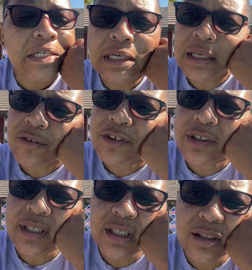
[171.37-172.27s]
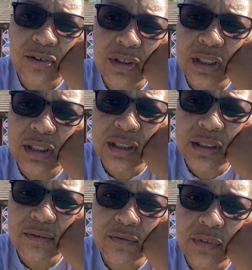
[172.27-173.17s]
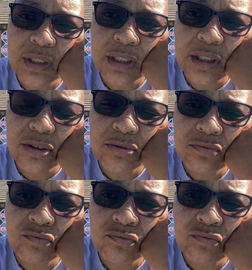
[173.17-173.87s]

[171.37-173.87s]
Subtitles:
After I do this video,